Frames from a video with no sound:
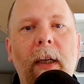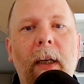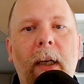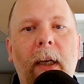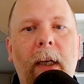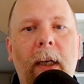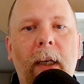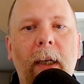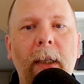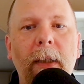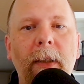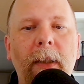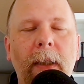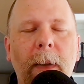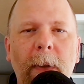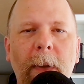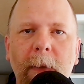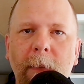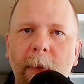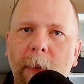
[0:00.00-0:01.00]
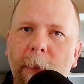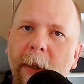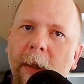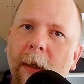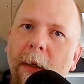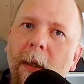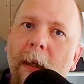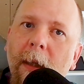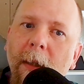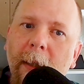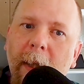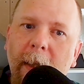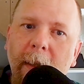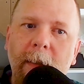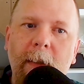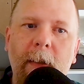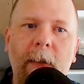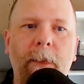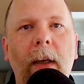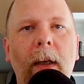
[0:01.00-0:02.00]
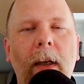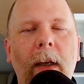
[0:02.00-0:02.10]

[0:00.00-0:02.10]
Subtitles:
And some of them depend on context.